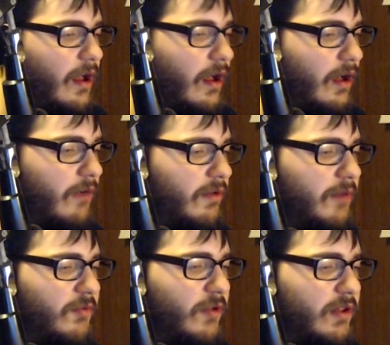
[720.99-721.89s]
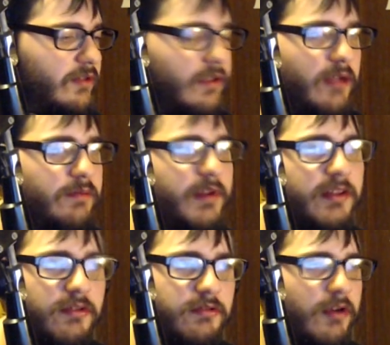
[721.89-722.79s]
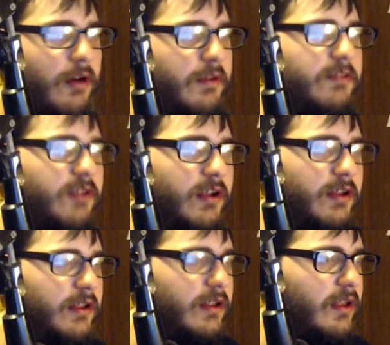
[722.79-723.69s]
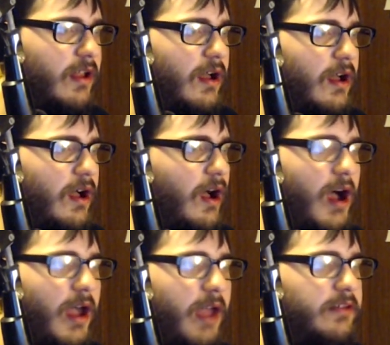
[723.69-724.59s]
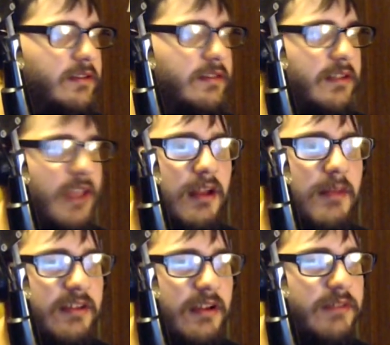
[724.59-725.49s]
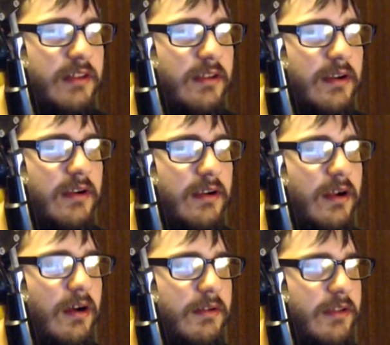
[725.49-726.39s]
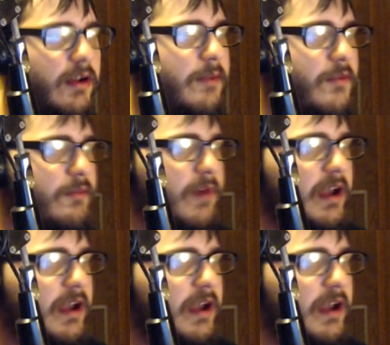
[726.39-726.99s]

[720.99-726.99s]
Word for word: when I'm doing stuff. But those were always good. Ah, I just can't help myself. These are always. Oh, I moved my uh,